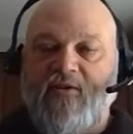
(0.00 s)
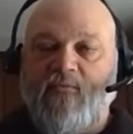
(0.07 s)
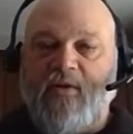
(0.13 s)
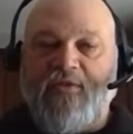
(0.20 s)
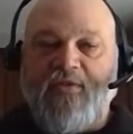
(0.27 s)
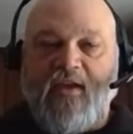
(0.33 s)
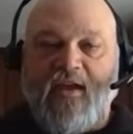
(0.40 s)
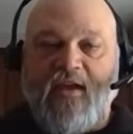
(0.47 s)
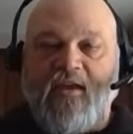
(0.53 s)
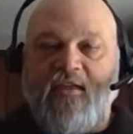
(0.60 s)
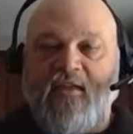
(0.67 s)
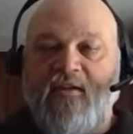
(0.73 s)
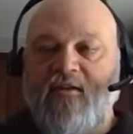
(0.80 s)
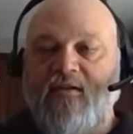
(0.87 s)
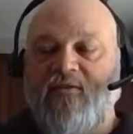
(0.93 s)

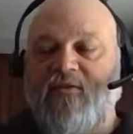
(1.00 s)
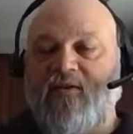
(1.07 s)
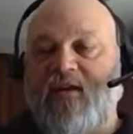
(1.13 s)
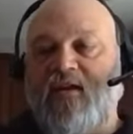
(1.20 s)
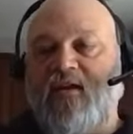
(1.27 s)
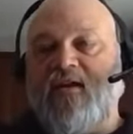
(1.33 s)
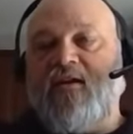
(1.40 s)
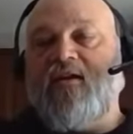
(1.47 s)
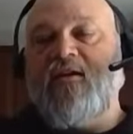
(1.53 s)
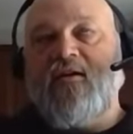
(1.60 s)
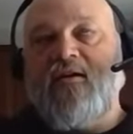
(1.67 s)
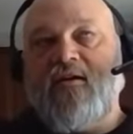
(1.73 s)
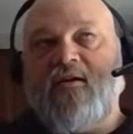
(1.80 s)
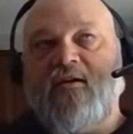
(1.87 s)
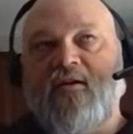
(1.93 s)
within the
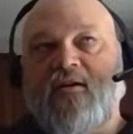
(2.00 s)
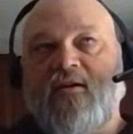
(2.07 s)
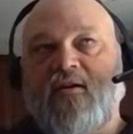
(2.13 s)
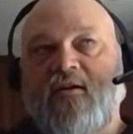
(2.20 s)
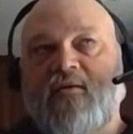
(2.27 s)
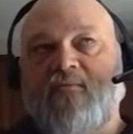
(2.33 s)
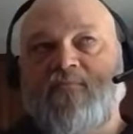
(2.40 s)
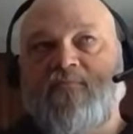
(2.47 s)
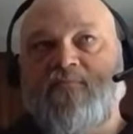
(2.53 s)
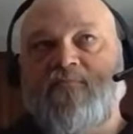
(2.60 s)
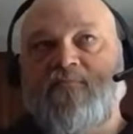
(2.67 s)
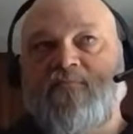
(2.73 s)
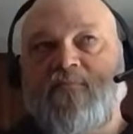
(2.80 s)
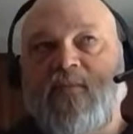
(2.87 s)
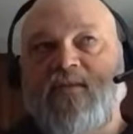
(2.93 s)
um,
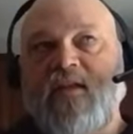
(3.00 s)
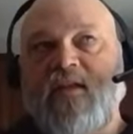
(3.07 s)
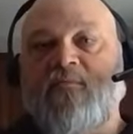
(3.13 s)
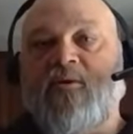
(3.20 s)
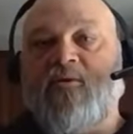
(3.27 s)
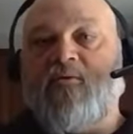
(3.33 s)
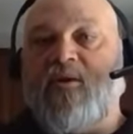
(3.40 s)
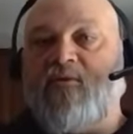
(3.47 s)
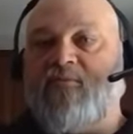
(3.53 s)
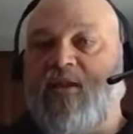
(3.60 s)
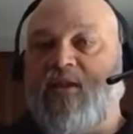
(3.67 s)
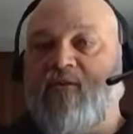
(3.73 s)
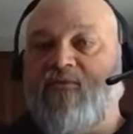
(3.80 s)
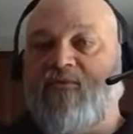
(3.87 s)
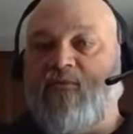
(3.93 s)
nine millimeter
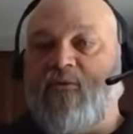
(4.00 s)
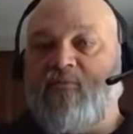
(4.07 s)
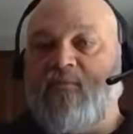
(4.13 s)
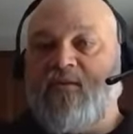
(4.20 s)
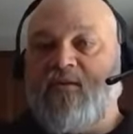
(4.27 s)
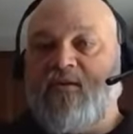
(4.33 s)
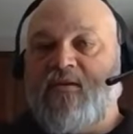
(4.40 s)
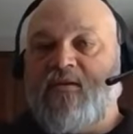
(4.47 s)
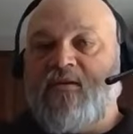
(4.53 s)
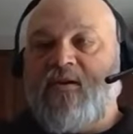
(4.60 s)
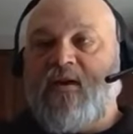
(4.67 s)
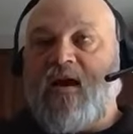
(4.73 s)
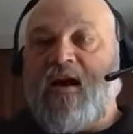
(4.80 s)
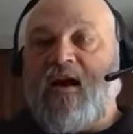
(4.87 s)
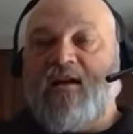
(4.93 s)
platform,
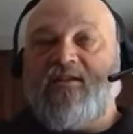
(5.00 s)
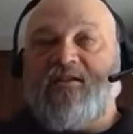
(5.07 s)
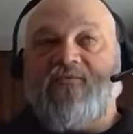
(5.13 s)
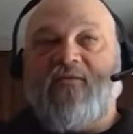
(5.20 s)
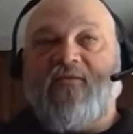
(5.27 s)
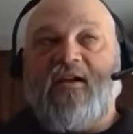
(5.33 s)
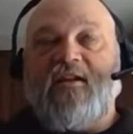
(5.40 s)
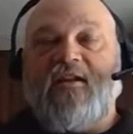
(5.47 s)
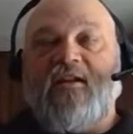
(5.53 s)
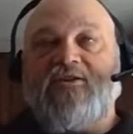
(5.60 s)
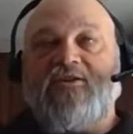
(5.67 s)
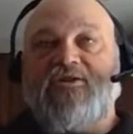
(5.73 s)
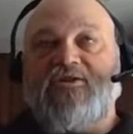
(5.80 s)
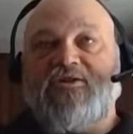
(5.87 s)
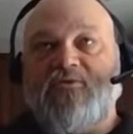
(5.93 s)
I just find it
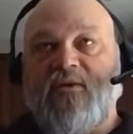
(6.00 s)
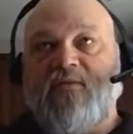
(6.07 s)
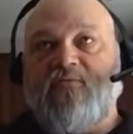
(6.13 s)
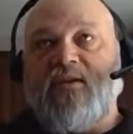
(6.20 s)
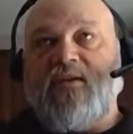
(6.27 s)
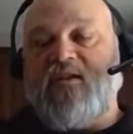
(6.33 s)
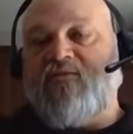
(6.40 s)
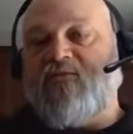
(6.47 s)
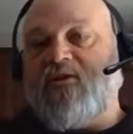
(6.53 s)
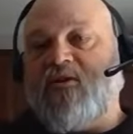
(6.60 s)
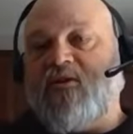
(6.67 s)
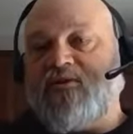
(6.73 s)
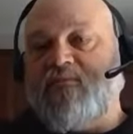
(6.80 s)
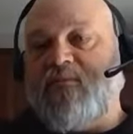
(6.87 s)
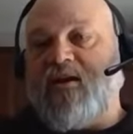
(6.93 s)
extremely
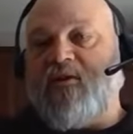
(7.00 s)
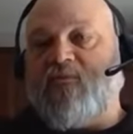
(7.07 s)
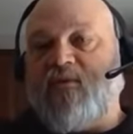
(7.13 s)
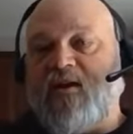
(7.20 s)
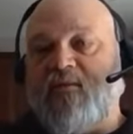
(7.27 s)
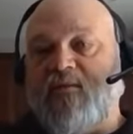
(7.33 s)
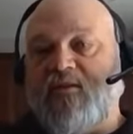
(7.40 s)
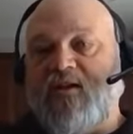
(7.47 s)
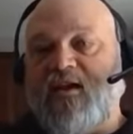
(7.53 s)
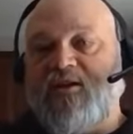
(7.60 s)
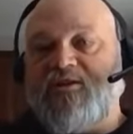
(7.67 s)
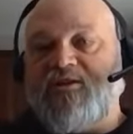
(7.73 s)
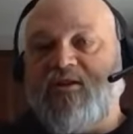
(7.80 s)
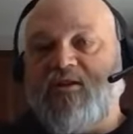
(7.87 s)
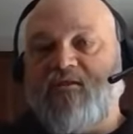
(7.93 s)
difficult to make a
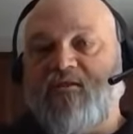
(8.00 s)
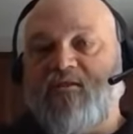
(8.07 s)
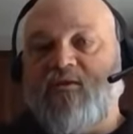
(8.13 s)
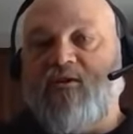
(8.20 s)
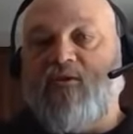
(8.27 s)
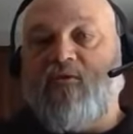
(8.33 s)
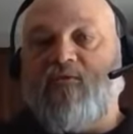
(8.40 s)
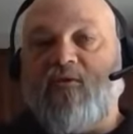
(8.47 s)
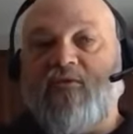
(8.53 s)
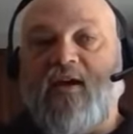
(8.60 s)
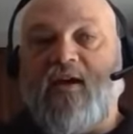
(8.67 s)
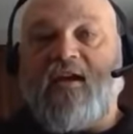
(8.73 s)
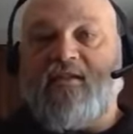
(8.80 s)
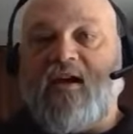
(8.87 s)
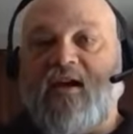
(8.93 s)
recommendation over
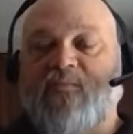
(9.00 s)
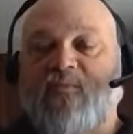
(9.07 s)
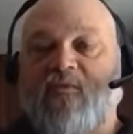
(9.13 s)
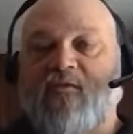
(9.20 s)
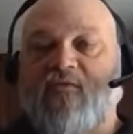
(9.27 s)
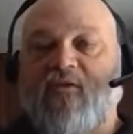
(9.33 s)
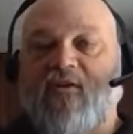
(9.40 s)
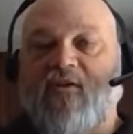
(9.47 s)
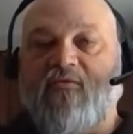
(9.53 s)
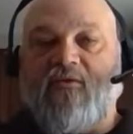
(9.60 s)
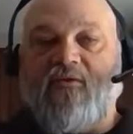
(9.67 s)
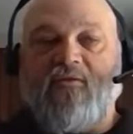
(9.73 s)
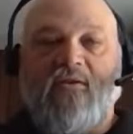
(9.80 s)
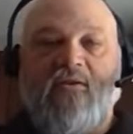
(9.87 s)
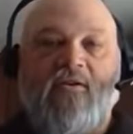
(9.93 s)
that type of
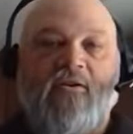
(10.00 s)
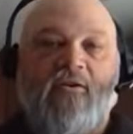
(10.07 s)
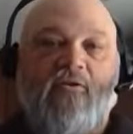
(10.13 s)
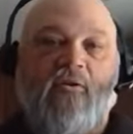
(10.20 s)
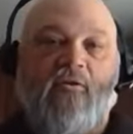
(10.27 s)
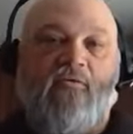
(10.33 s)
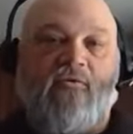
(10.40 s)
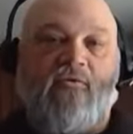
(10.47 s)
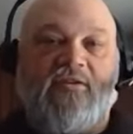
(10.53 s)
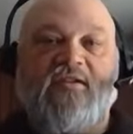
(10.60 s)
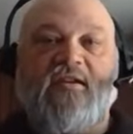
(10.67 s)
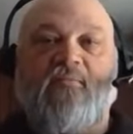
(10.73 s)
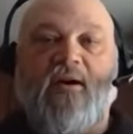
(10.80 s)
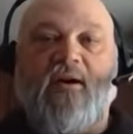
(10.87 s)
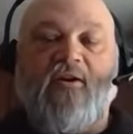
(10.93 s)
revolver over a
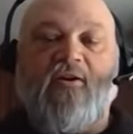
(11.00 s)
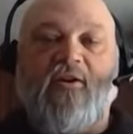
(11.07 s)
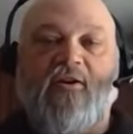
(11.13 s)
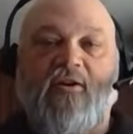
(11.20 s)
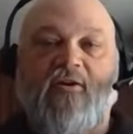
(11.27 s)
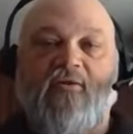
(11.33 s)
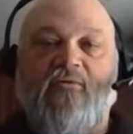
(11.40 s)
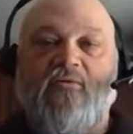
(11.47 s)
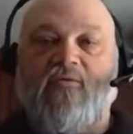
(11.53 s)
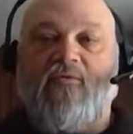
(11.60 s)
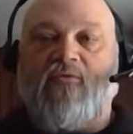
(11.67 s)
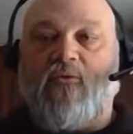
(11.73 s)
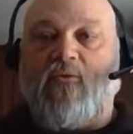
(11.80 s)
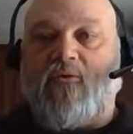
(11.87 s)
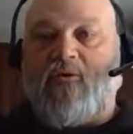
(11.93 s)
semi-auto
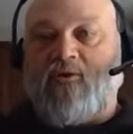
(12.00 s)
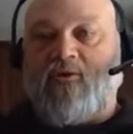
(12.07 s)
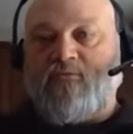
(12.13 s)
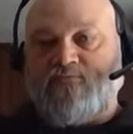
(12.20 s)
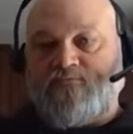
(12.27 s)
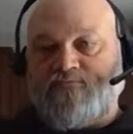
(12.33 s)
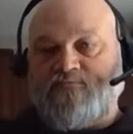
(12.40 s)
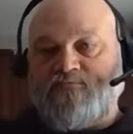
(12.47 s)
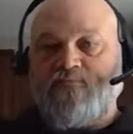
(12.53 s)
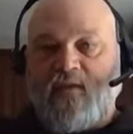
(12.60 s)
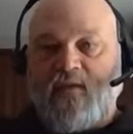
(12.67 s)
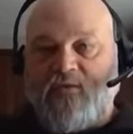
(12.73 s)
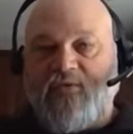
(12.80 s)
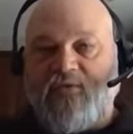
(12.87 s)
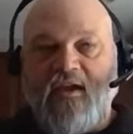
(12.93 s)
for
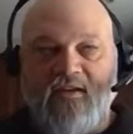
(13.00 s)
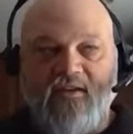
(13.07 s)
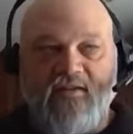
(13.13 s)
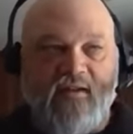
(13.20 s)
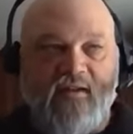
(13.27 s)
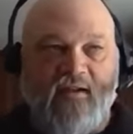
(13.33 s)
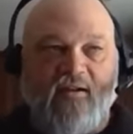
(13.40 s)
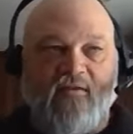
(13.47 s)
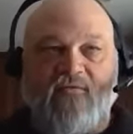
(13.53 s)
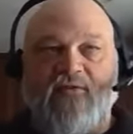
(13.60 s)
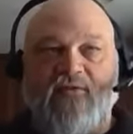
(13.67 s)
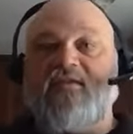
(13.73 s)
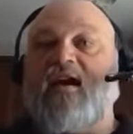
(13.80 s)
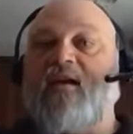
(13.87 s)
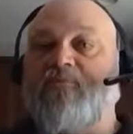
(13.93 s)
these uh, for
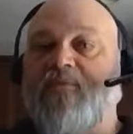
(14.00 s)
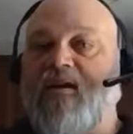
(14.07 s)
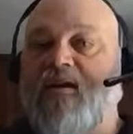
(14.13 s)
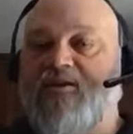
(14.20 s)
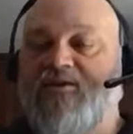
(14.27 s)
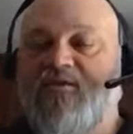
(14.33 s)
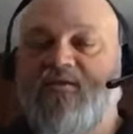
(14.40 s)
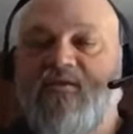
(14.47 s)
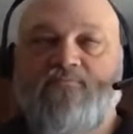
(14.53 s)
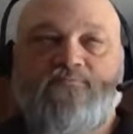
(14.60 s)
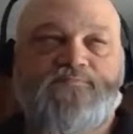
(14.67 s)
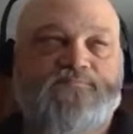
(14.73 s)
these applications.